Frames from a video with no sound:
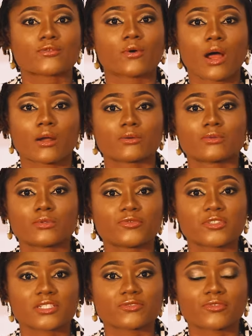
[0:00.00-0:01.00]
to Argungu
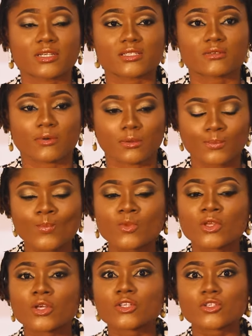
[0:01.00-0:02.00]
Fishing Festival.
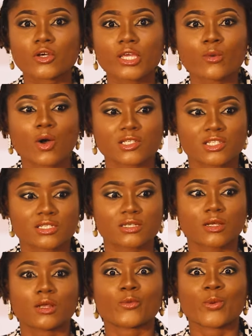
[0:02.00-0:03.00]
So it was
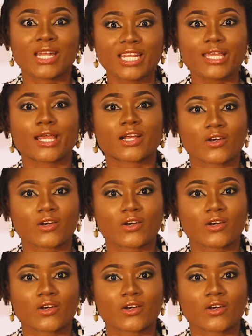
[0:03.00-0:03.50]
really a